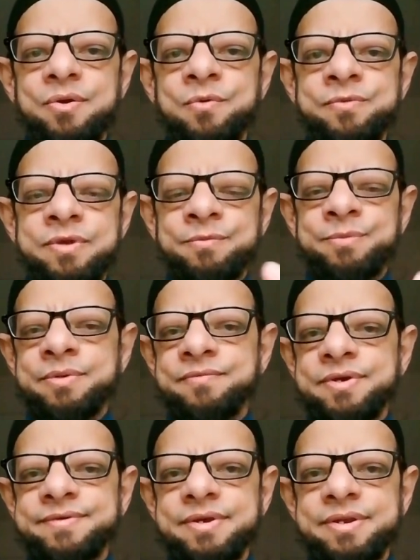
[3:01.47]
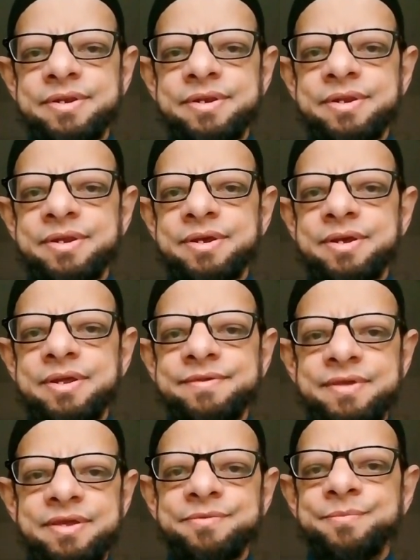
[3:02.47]
of the observation,
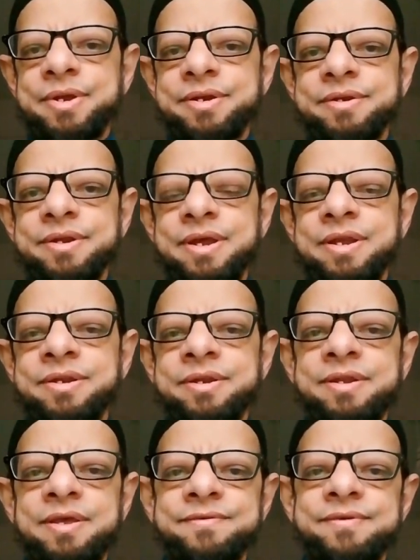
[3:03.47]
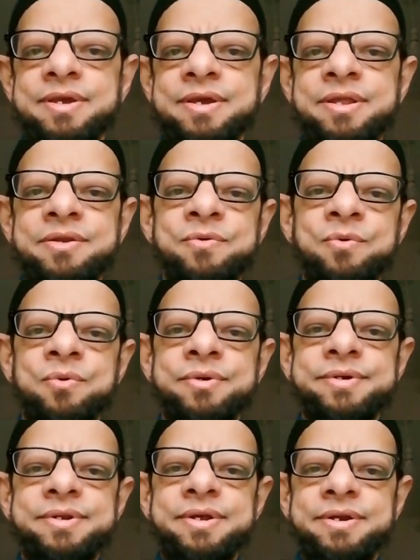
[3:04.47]
assessment, and it has taken a wrong
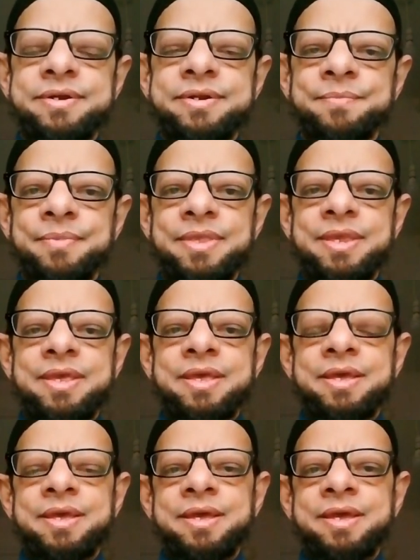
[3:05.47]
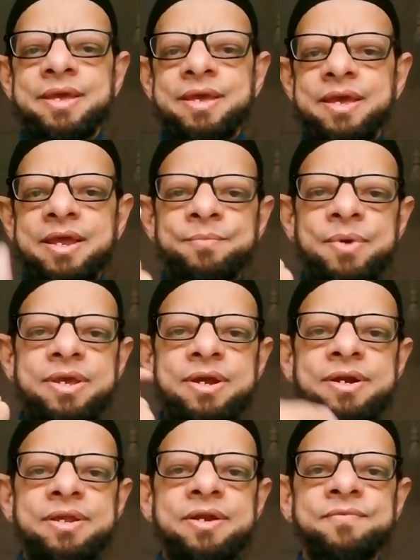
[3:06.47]
turn. In my
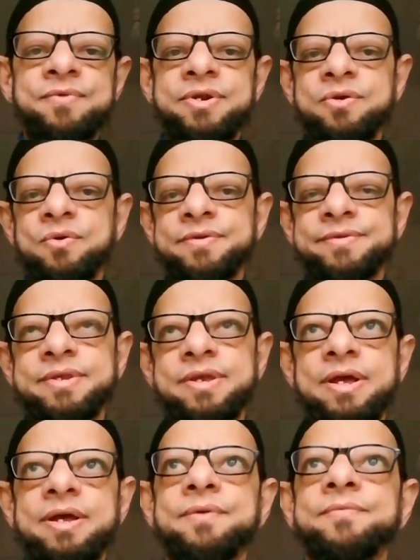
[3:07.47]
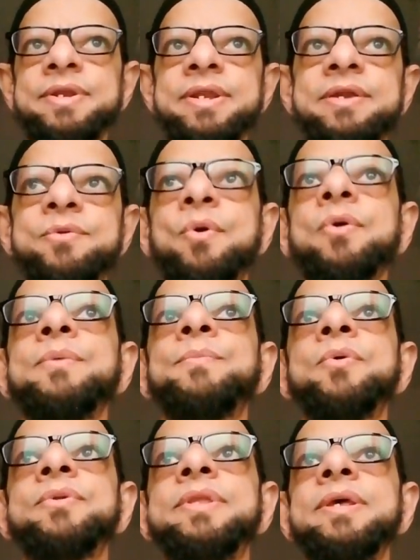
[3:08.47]
earlier videos, when I talked
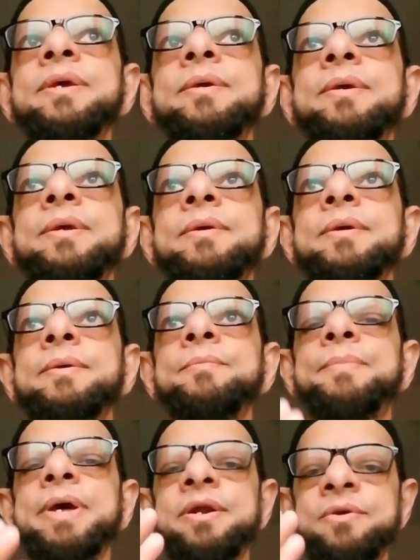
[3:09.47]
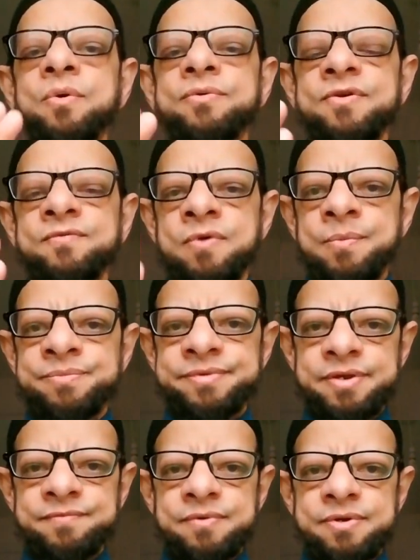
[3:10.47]
about the paradox of
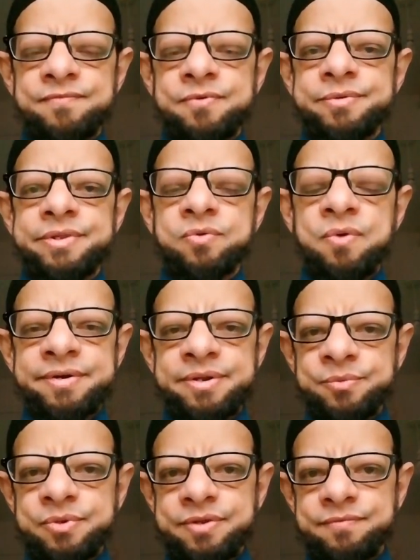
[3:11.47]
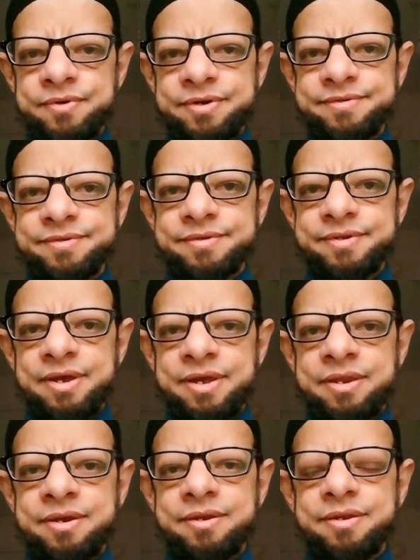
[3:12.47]
observer for the quantum universe,
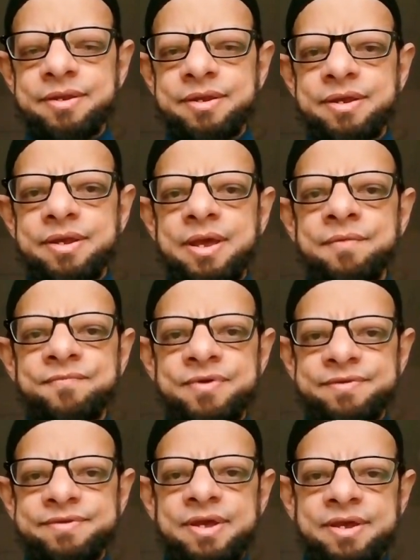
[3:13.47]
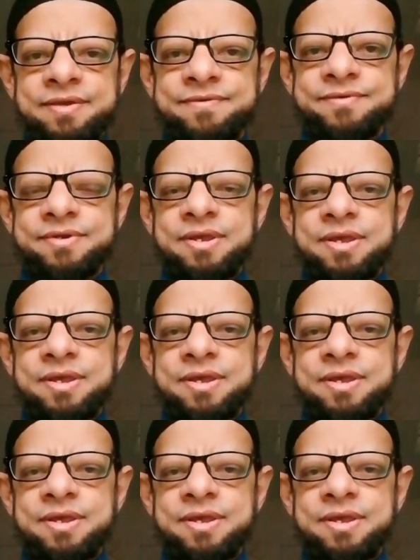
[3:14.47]
I emphasized